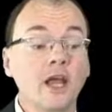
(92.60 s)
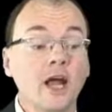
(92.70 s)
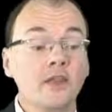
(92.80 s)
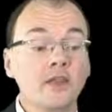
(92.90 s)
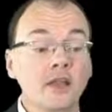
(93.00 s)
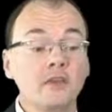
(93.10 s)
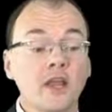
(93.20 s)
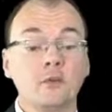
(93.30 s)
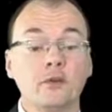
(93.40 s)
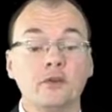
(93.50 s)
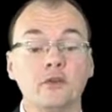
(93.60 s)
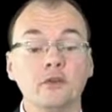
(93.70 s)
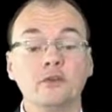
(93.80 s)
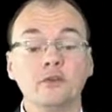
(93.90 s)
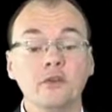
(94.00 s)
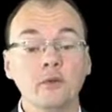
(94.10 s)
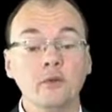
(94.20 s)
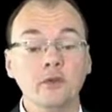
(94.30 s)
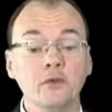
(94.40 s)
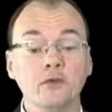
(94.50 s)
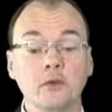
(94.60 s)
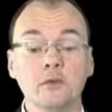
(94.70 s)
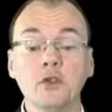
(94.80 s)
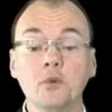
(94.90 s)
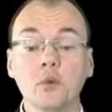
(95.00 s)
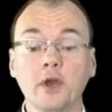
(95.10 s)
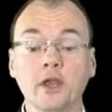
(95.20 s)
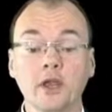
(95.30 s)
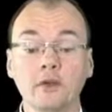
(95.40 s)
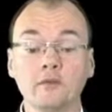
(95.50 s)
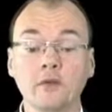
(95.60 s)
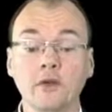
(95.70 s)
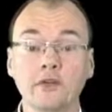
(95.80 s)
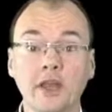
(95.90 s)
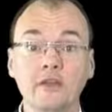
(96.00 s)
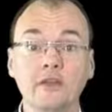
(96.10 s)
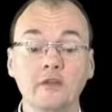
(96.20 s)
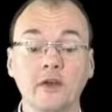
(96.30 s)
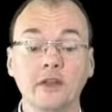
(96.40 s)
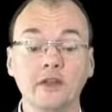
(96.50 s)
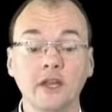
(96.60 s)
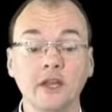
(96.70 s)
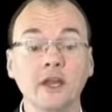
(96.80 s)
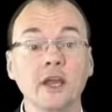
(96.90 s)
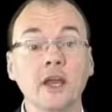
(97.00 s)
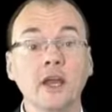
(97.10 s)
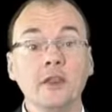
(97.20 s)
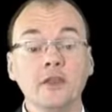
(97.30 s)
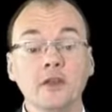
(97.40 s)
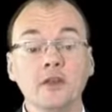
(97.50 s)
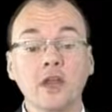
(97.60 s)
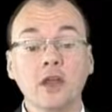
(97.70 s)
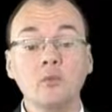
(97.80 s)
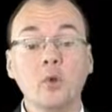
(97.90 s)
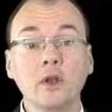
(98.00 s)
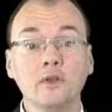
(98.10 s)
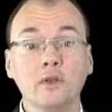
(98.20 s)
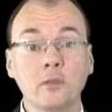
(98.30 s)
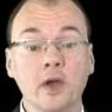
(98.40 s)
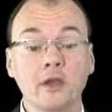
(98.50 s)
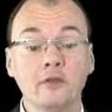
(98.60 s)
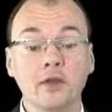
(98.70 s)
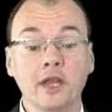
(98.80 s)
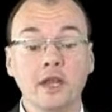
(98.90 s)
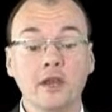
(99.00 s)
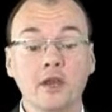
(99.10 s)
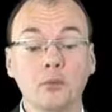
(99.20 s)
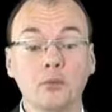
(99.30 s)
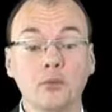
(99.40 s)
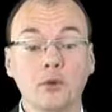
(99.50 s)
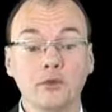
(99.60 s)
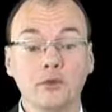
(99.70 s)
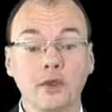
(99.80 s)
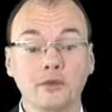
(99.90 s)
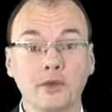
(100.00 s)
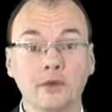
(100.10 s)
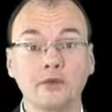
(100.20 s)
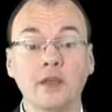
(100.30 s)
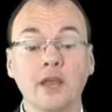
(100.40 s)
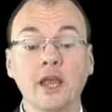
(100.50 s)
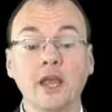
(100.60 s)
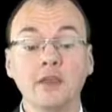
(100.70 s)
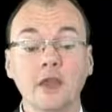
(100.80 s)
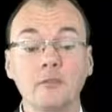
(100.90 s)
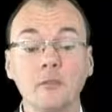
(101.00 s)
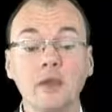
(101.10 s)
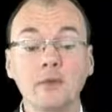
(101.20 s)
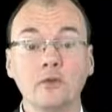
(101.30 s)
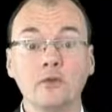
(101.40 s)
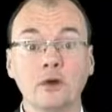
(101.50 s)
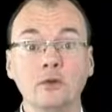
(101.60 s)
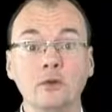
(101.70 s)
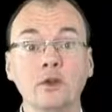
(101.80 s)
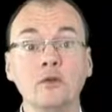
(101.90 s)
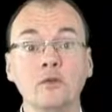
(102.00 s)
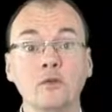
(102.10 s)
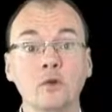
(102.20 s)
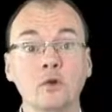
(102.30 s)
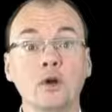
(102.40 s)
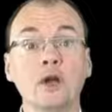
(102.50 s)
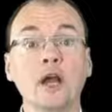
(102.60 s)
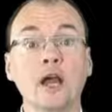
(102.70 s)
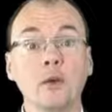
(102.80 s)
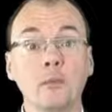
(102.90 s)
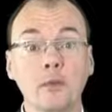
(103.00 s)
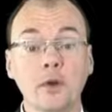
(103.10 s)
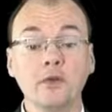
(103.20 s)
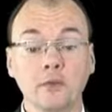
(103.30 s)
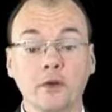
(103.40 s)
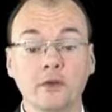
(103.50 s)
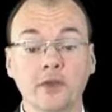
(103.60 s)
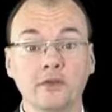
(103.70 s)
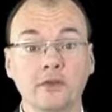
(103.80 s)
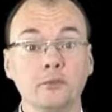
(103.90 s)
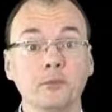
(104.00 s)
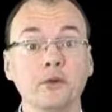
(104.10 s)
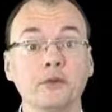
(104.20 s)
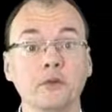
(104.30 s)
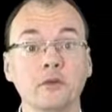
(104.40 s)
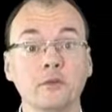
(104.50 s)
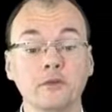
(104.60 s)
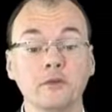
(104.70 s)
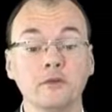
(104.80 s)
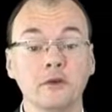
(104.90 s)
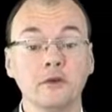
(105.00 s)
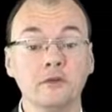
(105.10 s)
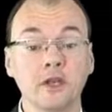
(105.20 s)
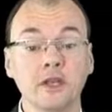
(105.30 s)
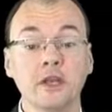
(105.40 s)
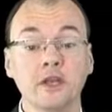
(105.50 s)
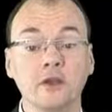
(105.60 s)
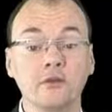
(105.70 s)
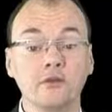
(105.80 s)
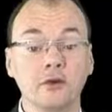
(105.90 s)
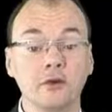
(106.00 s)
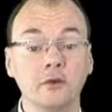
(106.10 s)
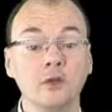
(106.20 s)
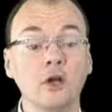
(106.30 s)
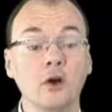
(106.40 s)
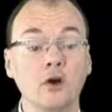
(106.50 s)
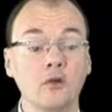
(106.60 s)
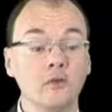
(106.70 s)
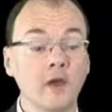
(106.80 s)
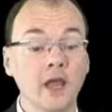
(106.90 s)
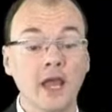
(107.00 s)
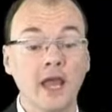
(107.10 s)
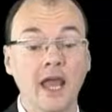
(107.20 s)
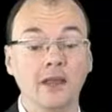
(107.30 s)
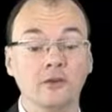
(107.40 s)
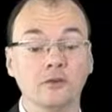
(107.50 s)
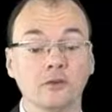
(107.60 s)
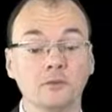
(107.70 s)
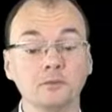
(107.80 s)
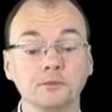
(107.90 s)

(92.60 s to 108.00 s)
And the other thing I want to do is to share with you some new work and very tentative idea that in one of the mind reading processes, there may be a role for motor processes, processes which are involved in control of action.